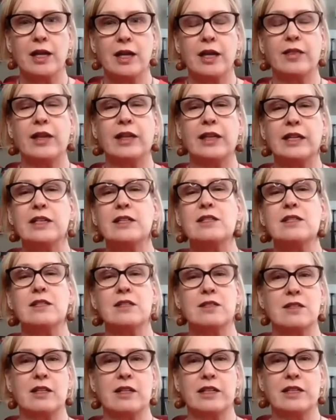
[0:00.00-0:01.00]
That is the
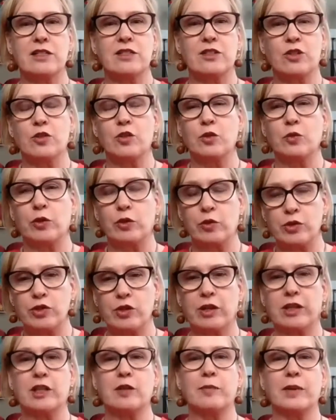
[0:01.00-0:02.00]
slice, though, that we were
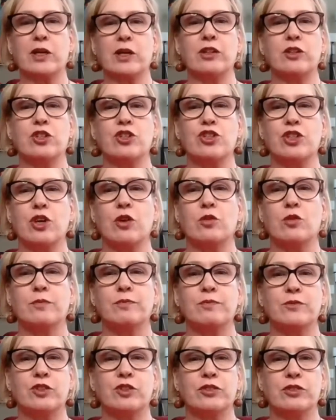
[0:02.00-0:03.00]
talking about on the show,
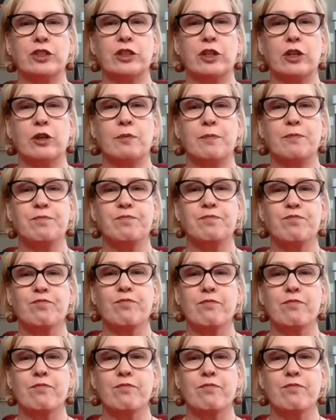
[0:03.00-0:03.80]
just so you know.